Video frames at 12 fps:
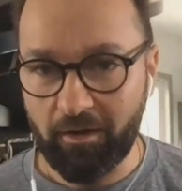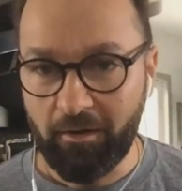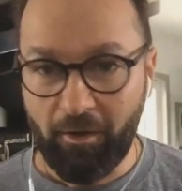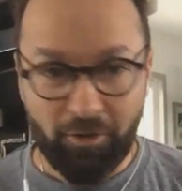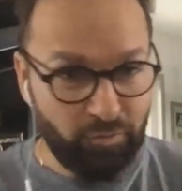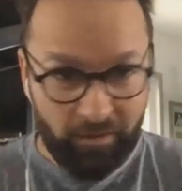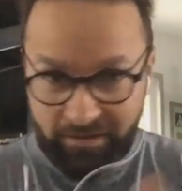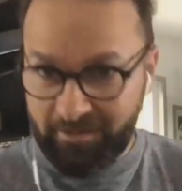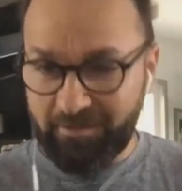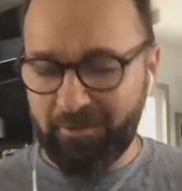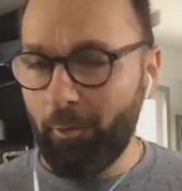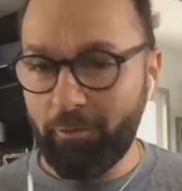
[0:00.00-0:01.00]
Yeah. So they didn't
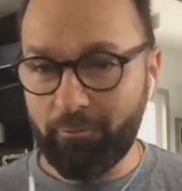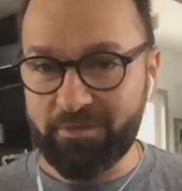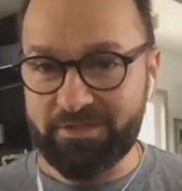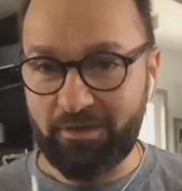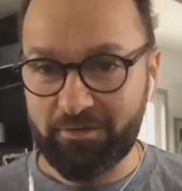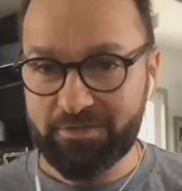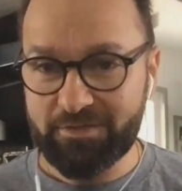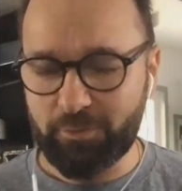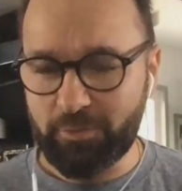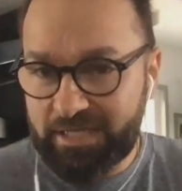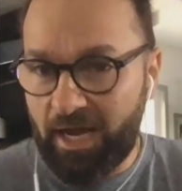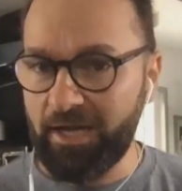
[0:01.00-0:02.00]
know the results. So it's
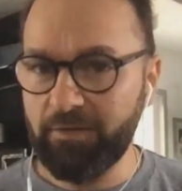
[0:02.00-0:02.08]
kind of